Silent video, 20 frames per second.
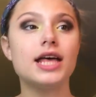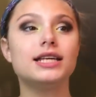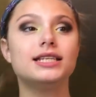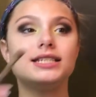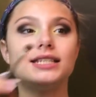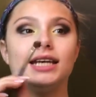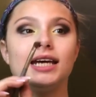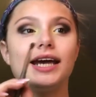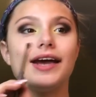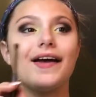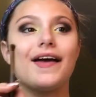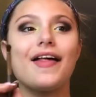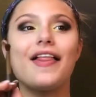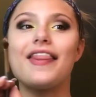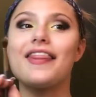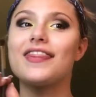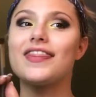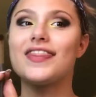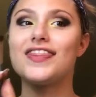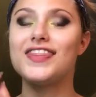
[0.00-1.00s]
see,
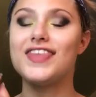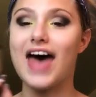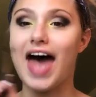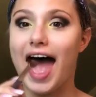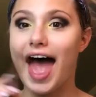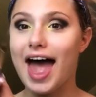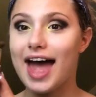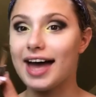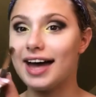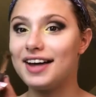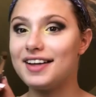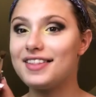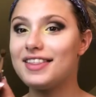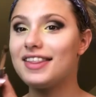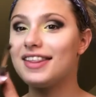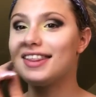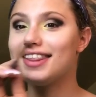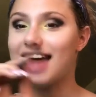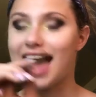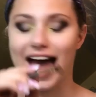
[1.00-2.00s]
that
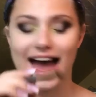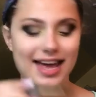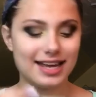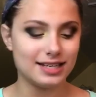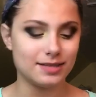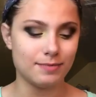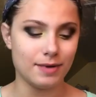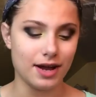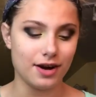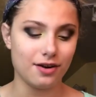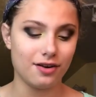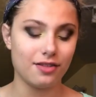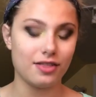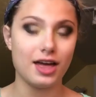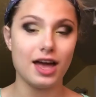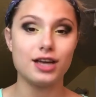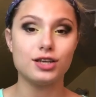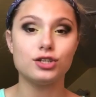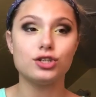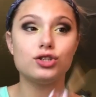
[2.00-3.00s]
is better.
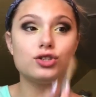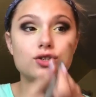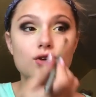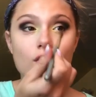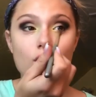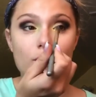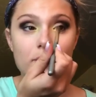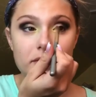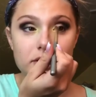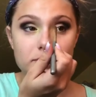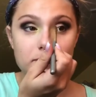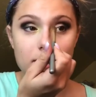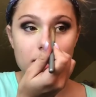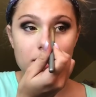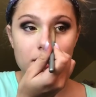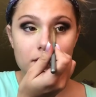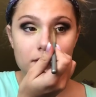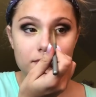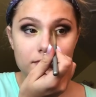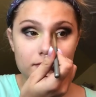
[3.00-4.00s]
That is so much
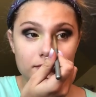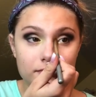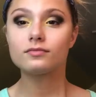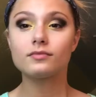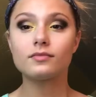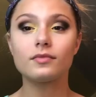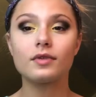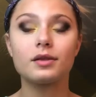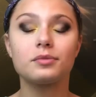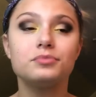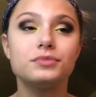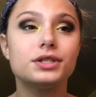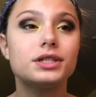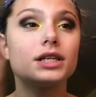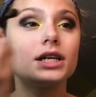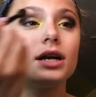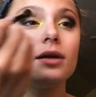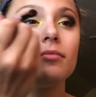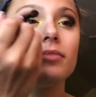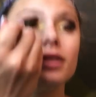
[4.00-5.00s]
better. I'm
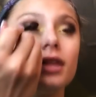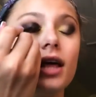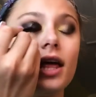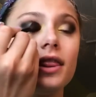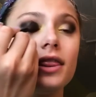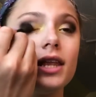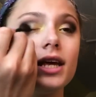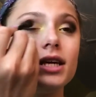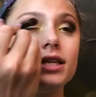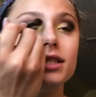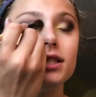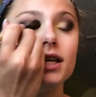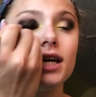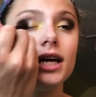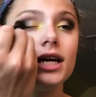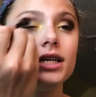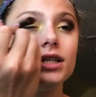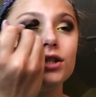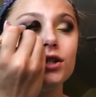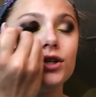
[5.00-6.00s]
just gonna blend this
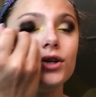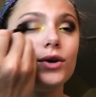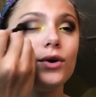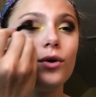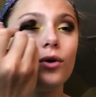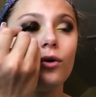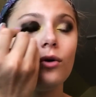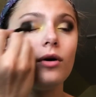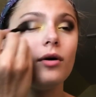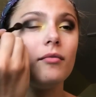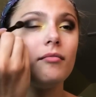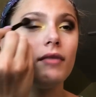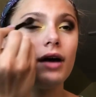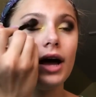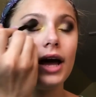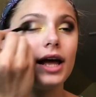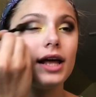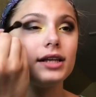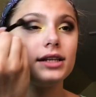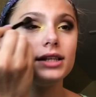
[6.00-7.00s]
into
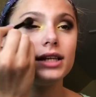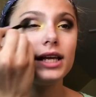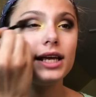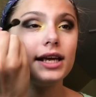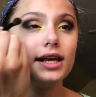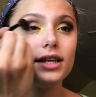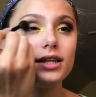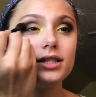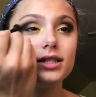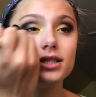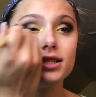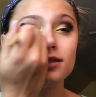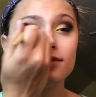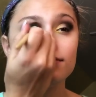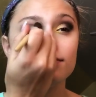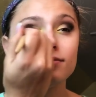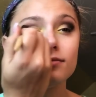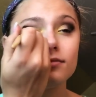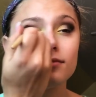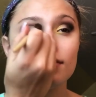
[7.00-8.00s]
my lids
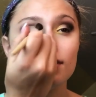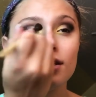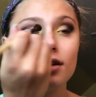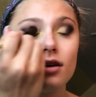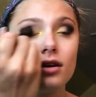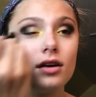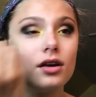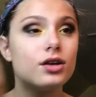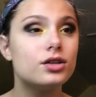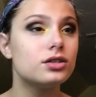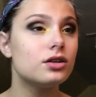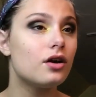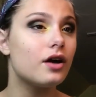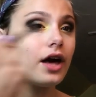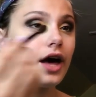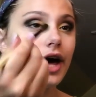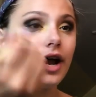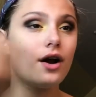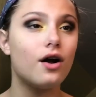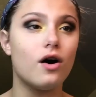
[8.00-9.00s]
so
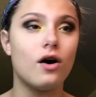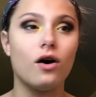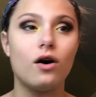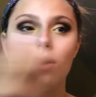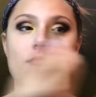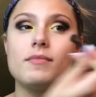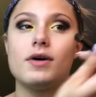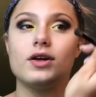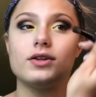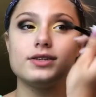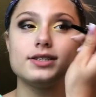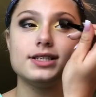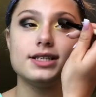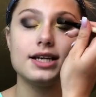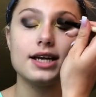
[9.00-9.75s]
it kind of all melts